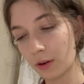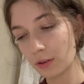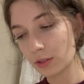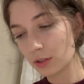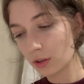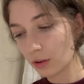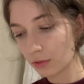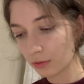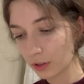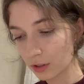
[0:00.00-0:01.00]
So
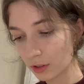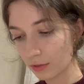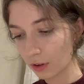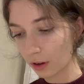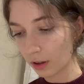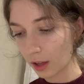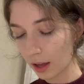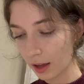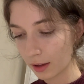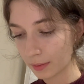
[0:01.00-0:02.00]
first of all,
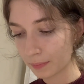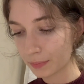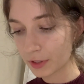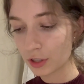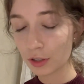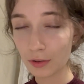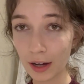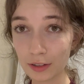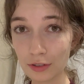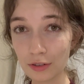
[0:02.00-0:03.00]
do you
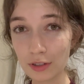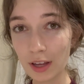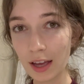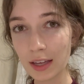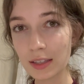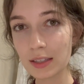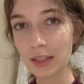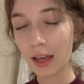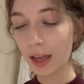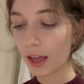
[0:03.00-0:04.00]
exercise?
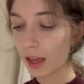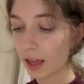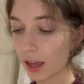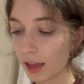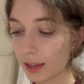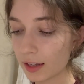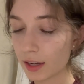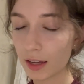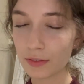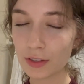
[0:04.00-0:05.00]
And
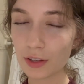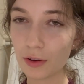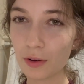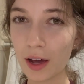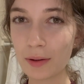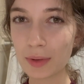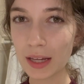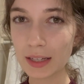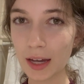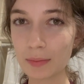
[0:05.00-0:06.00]
if so, how
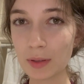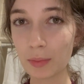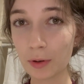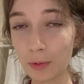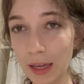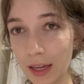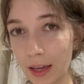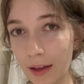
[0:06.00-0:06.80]
many times per week?